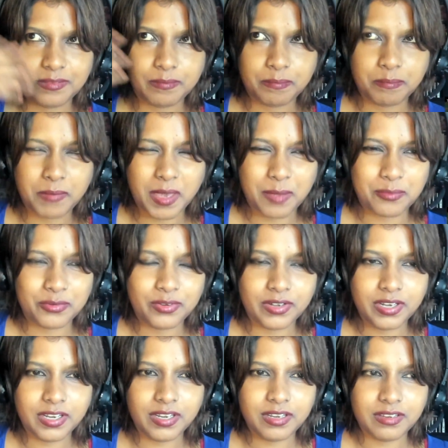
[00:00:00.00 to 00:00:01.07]

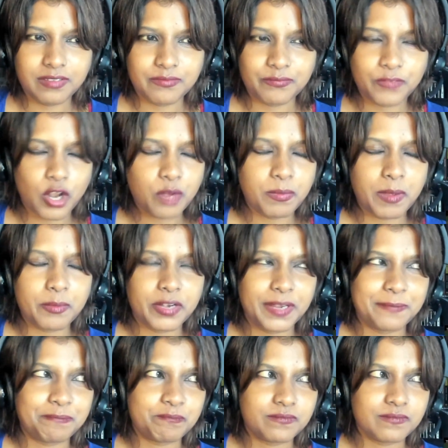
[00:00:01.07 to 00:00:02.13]
memory, not
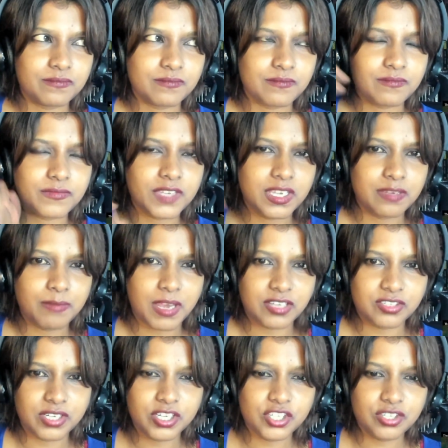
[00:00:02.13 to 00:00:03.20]
memory,
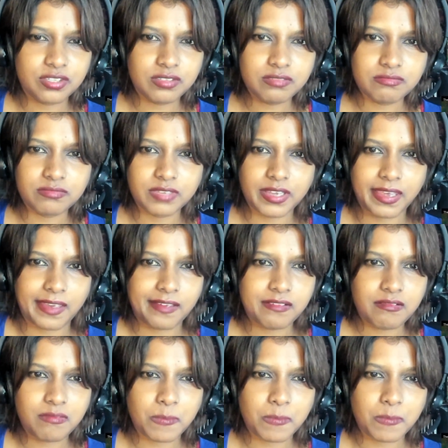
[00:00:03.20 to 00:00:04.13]
imagination, yeah.